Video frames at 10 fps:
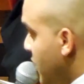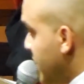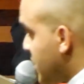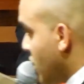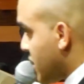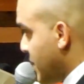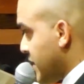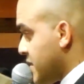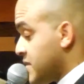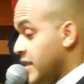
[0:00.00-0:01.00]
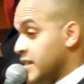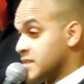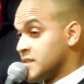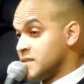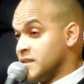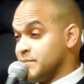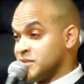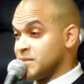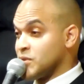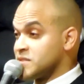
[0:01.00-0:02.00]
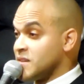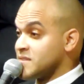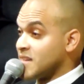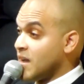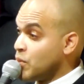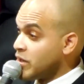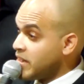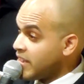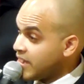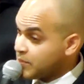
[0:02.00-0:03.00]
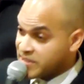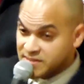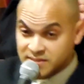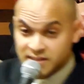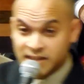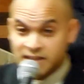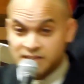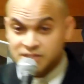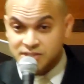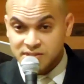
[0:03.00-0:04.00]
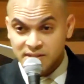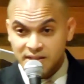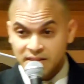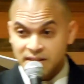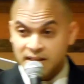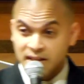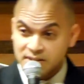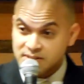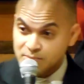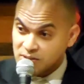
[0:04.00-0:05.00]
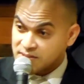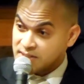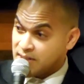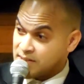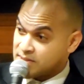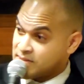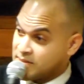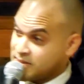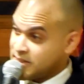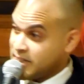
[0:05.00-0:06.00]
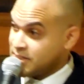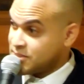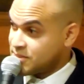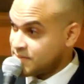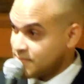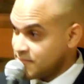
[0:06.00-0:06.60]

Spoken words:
Then we talked about the stage. I said, Mr. Marcellus, I want to name this stage the Ellis Marcellus stage.